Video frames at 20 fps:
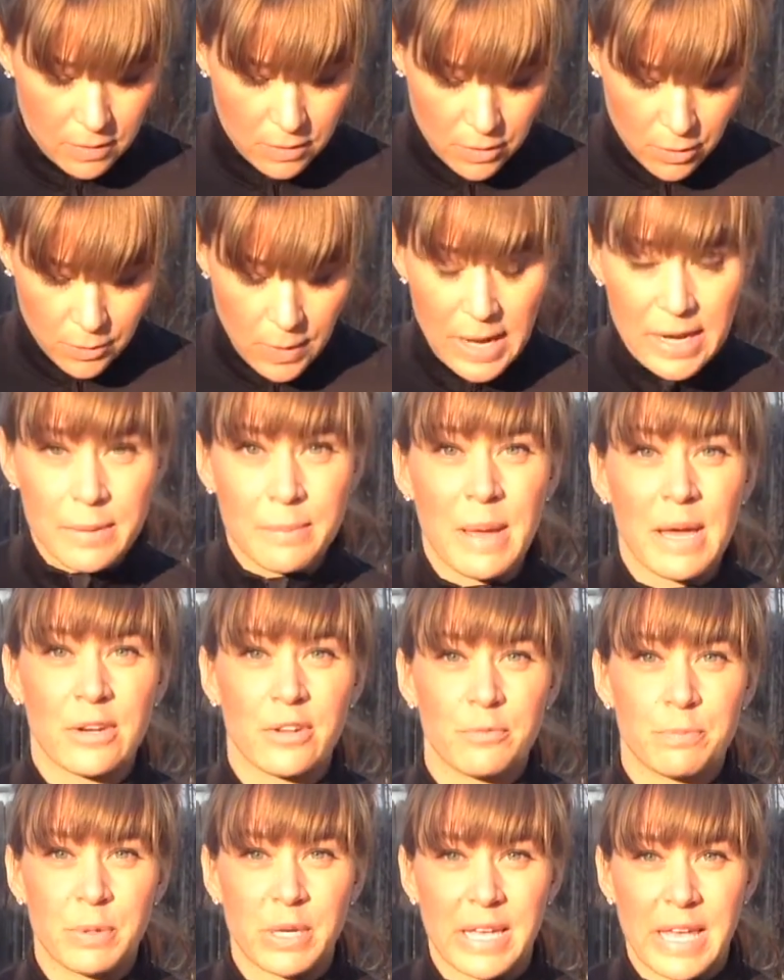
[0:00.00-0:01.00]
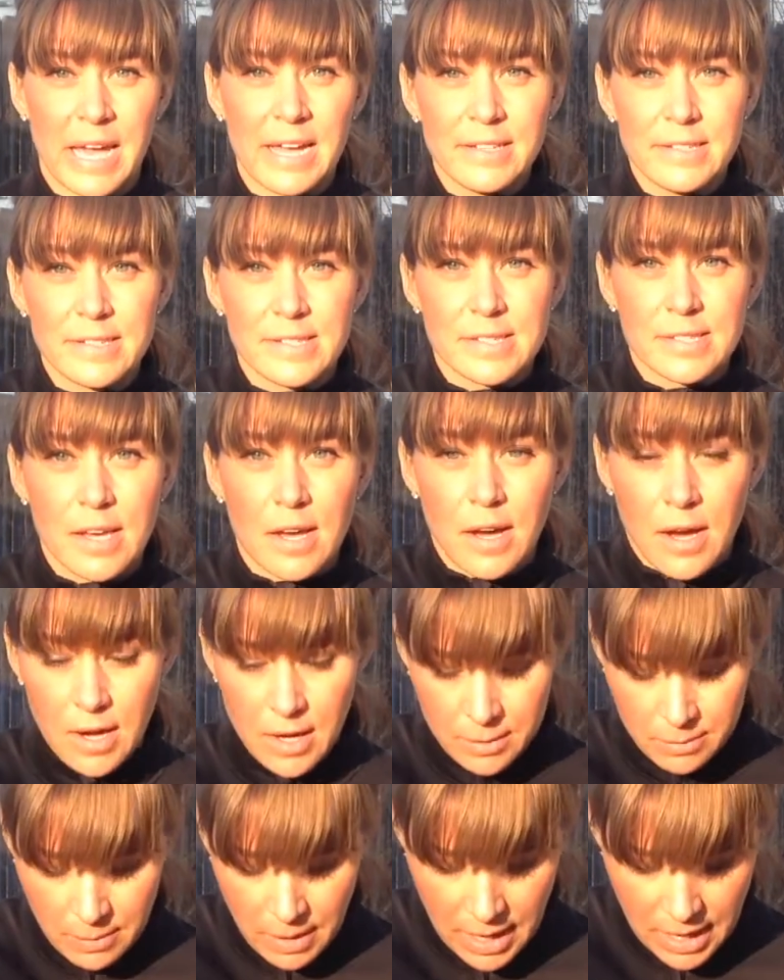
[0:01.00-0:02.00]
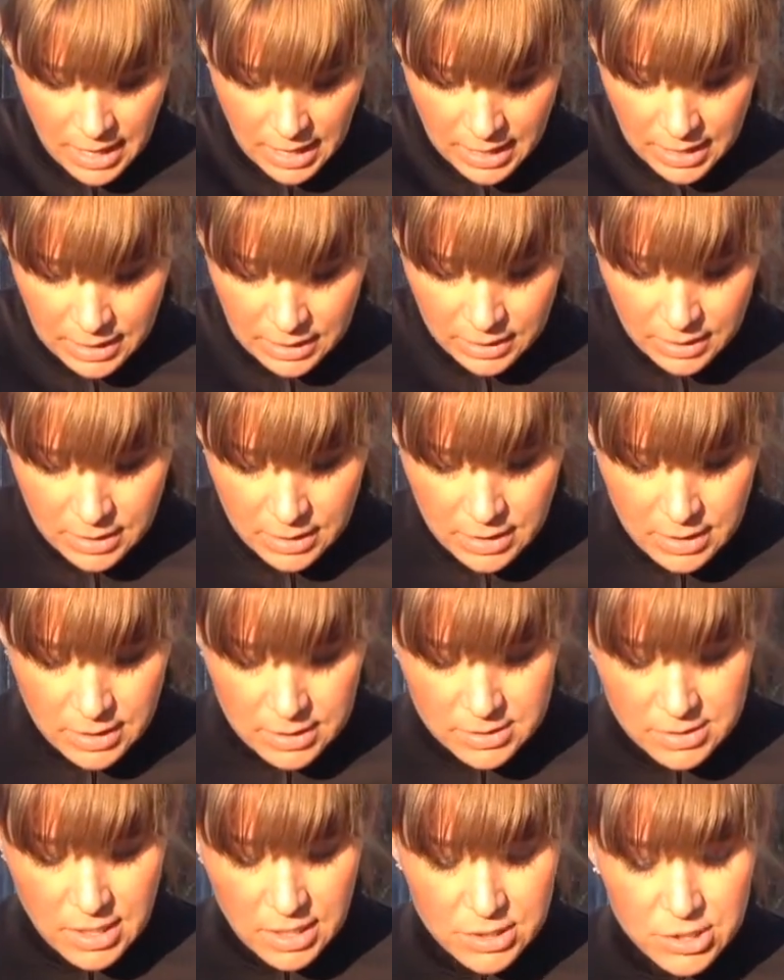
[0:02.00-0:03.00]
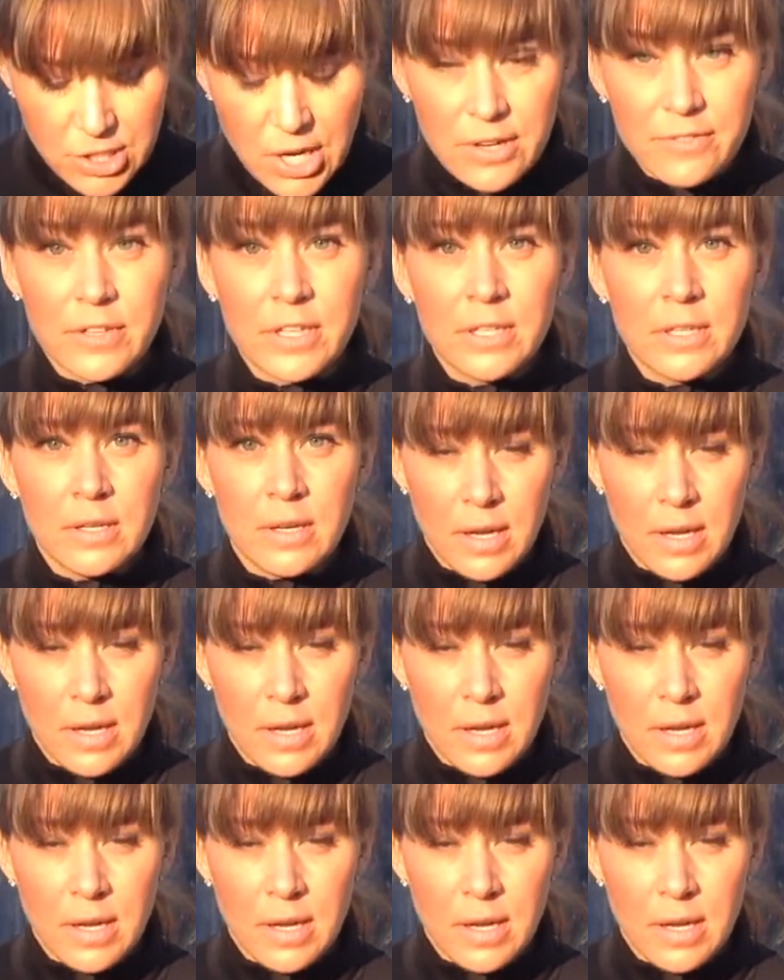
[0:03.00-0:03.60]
the right amount of briquettes on my Dutch oven.